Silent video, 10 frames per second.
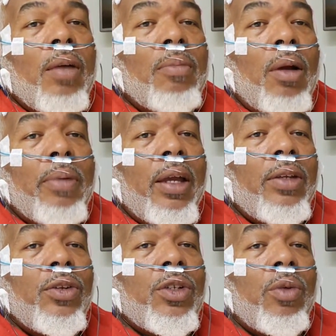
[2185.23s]
My
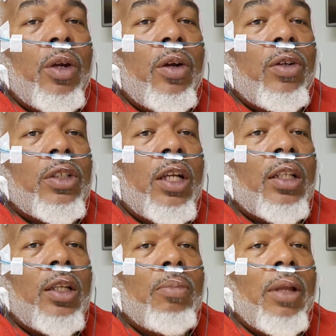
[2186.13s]
band used to rehearse at
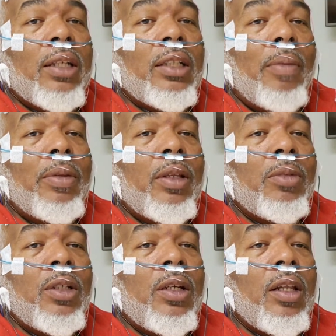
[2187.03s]
the Black Sabbath
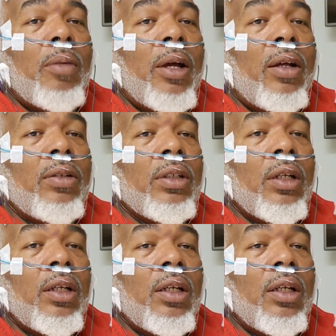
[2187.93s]
MC Clubhouse.